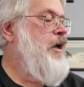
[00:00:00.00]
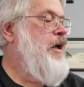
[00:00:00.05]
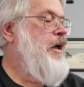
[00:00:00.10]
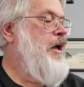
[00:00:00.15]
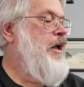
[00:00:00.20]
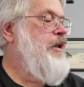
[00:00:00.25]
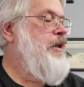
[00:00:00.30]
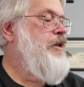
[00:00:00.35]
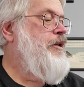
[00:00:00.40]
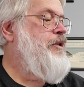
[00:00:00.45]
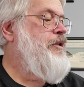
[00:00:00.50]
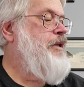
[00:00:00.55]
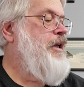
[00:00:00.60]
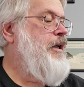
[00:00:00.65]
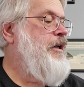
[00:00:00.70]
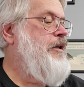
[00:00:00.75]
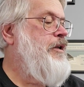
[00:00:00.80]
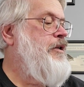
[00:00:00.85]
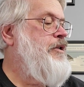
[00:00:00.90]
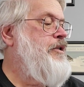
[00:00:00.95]
And then the
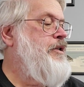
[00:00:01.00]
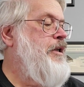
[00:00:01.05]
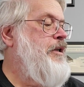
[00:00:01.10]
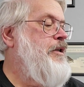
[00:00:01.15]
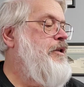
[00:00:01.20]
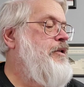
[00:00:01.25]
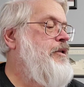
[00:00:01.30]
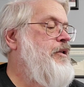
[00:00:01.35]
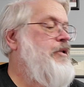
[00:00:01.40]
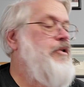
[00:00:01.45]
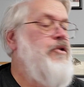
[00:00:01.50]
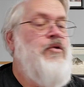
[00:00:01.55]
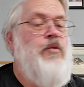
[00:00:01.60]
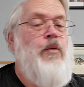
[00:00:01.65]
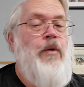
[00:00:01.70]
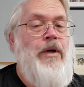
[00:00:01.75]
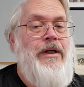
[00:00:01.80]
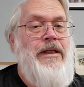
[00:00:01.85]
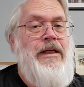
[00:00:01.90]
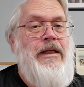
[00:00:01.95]
second is Genesis
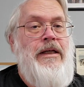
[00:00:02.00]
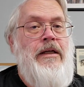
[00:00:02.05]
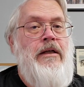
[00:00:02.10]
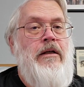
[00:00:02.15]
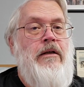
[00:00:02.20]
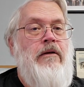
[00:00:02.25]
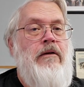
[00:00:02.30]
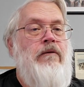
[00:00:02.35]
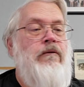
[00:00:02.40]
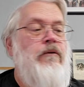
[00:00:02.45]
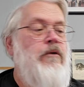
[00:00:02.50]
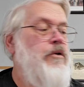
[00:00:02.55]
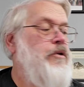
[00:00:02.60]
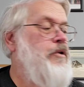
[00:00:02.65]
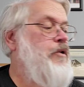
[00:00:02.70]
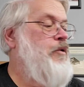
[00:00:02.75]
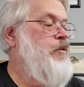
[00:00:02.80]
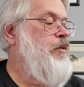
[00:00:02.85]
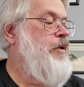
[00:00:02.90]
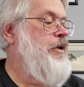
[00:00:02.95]
20,
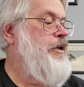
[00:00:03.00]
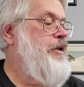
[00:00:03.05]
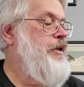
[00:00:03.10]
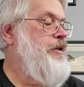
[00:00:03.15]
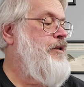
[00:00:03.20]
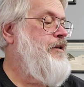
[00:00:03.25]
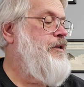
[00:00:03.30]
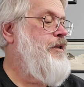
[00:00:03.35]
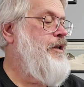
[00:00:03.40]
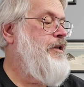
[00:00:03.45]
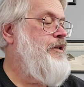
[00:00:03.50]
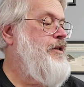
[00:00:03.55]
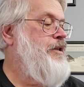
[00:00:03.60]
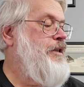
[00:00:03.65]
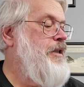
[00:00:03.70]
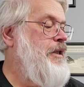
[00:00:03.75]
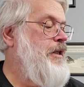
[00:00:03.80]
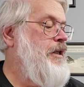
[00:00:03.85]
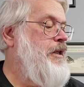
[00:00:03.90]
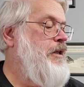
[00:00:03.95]
verses 1 to
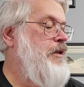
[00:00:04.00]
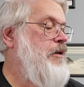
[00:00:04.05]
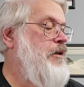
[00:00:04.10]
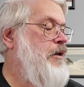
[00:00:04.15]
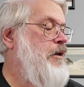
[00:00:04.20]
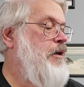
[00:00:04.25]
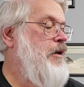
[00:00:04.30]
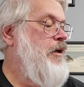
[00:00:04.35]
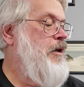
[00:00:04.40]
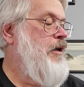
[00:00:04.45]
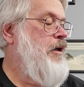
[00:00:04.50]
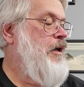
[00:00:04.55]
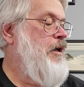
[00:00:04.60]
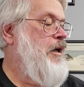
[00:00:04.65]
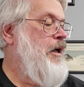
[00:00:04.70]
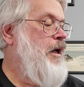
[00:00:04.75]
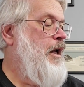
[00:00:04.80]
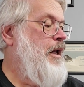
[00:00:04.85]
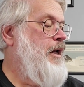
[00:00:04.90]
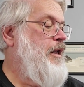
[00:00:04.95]
16.
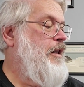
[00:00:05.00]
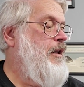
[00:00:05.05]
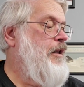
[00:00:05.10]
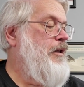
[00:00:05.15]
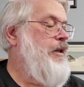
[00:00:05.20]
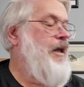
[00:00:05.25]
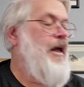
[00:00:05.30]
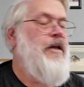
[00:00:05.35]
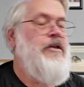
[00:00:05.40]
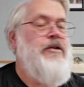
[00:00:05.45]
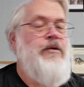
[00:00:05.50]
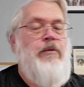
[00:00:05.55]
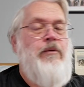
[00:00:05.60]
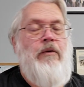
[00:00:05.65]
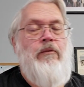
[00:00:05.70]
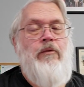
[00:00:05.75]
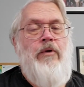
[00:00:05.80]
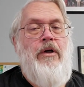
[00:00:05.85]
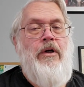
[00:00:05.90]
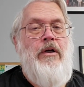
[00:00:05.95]
And then the last one
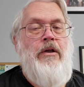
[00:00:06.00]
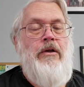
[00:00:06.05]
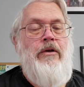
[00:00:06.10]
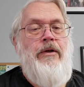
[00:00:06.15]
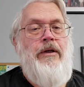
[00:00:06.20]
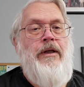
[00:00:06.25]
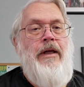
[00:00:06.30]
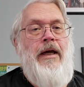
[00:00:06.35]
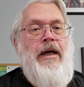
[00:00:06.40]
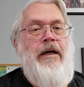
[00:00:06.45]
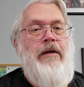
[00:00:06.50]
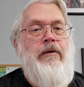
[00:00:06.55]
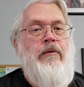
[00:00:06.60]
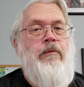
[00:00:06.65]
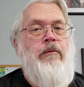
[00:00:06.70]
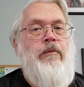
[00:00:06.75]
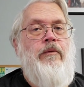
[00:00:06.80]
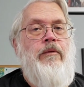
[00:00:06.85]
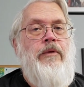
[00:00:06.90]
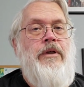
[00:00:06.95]
we're going to look at
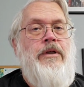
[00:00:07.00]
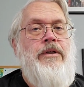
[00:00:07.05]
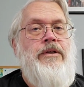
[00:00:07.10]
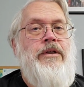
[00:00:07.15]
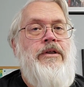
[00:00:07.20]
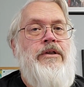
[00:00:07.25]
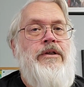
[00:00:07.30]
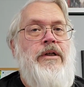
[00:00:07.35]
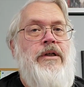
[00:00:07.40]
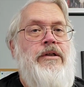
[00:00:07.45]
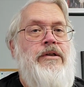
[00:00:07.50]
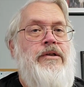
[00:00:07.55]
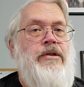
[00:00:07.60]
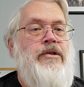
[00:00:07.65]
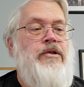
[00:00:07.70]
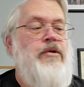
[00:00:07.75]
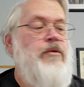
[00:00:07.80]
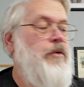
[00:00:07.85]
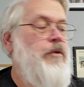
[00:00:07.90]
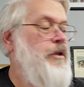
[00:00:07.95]
is in Genesis
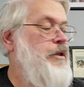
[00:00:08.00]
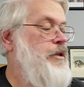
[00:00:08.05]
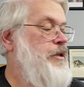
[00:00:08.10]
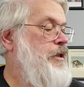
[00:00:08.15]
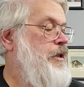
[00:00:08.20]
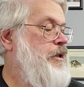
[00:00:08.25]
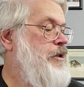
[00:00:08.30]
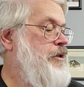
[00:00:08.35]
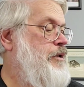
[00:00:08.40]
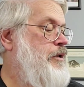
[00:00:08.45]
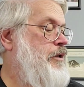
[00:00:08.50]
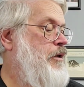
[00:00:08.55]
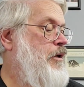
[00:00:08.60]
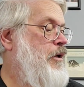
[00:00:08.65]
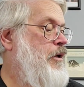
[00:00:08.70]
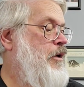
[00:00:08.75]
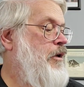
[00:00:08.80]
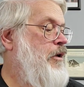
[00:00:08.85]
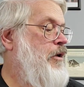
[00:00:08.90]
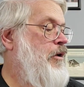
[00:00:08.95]
26,
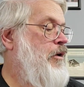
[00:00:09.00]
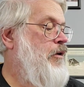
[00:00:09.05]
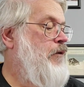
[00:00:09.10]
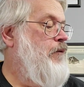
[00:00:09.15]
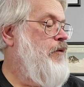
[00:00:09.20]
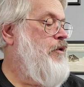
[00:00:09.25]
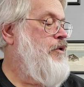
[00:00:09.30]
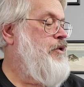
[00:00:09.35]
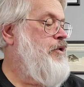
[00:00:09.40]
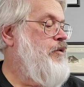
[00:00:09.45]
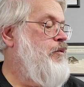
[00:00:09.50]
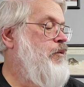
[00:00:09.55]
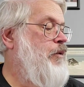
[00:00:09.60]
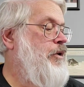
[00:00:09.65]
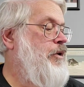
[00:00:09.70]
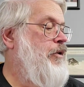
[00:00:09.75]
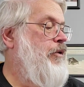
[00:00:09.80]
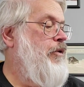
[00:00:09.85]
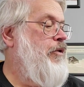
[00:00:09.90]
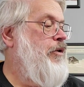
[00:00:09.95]
verses 1
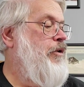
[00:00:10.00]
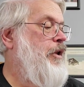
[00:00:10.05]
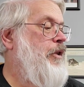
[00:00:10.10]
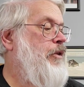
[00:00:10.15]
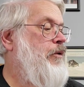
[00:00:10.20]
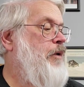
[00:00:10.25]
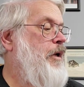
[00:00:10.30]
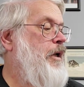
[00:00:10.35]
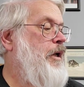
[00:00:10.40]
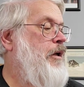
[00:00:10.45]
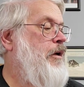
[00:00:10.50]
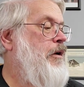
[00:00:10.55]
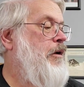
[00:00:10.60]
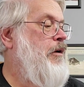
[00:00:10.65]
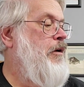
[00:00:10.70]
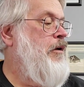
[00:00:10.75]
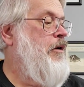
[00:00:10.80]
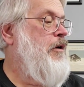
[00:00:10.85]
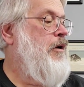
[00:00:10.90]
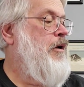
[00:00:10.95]
to 33.
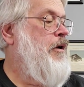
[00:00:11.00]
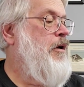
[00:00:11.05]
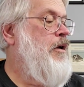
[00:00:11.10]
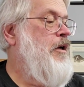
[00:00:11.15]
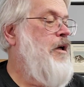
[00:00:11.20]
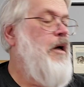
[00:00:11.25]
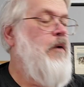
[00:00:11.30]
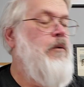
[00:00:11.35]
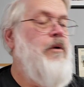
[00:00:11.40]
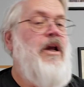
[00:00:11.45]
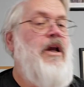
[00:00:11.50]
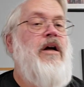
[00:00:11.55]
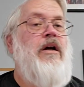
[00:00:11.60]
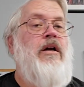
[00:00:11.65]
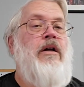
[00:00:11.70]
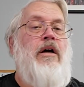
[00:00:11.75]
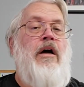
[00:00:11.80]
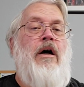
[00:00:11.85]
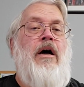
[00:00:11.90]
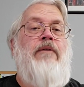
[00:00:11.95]
Now, we're not going
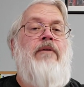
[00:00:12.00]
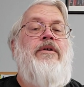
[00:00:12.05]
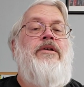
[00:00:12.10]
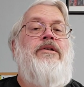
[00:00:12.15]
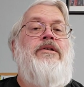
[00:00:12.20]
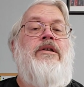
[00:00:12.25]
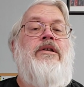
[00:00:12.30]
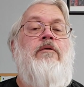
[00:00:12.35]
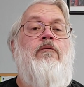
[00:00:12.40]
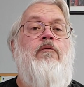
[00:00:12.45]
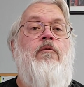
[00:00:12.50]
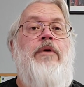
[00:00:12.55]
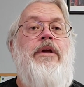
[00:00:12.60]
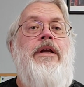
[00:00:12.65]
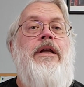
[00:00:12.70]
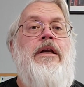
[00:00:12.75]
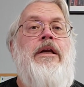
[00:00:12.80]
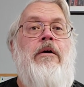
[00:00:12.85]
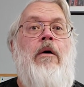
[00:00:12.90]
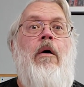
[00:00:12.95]
to obviously
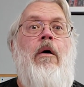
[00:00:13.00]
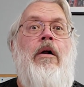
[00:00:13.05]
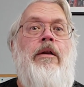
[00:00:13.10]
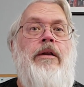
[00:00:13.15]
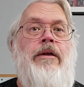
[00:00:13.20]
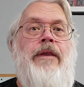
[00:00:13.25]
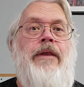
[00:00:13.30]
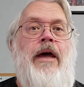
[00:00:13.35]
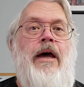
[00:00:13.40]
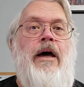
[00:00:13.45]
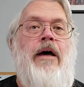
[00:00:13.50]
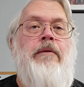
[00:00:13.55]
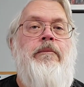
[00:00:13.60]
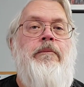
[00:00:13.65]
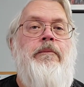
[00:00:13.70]
read all of that.